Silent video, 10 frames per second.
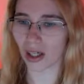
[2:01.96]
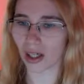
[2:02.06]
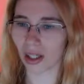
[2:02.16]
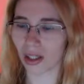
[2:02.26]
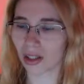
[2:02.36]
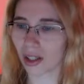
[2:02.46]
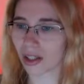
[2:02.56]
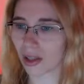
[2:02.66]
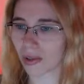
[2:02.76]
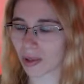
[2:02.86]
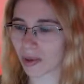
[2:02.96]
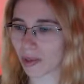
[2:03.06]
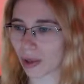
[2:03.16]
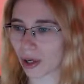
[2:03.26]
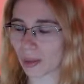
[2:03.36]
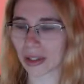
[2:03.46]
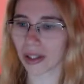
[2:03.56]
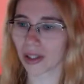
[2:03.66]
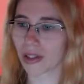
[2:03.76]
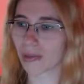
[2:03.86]
change up some of the parameters
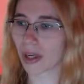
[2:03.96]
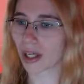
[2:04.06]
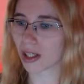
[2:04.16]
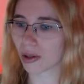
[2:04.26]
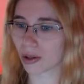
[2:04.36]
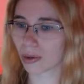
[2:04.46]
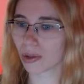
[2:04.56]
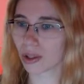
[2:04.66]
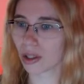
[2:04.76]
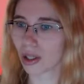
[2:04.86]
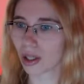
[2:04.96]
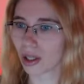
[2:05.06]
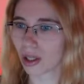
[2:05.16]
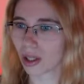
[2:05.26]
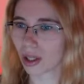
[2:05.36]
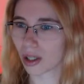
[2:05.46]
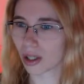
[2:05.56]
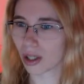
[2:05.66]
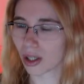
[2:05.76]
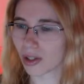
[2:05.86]
to make it your own.
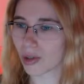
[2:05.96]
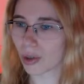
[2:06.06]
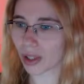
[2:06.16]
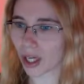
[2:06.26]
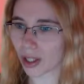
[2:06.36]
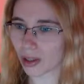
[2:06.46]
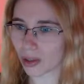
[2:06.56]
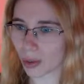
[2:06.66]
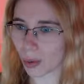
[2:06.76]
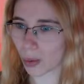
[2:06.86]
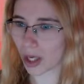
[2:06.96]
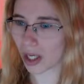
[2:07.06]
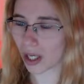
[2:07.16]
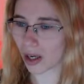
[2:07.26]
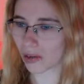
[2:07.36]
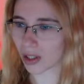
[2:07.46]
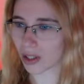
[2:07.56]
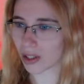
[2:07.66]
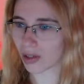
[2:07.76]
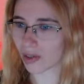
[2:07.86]
So one that I use quite often is the
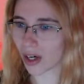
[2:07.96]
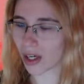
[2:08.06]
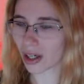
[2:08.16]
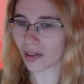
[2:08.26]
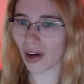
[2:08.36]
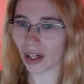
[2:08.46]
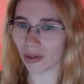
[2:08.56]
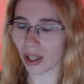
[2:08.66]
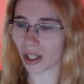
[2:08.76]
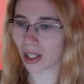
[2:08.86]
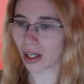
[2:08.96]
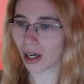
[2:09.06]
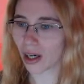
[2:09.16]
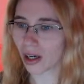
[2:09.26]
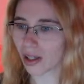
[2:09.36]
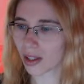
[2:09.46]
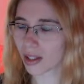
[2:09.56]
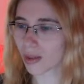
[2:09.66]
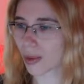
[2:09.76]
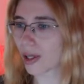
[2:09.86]
fire effect right here. This is what
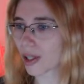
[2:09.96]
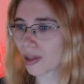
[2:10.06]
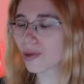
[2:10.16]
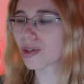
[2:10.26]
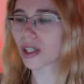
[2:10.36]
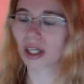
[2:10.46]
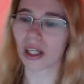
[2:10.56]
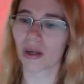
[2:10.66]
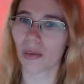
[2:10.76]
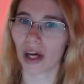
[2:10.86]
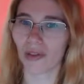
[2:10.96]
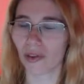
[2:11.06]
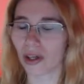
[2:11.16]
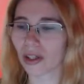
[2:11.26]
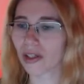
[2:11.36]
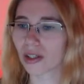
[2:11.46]
I used in my first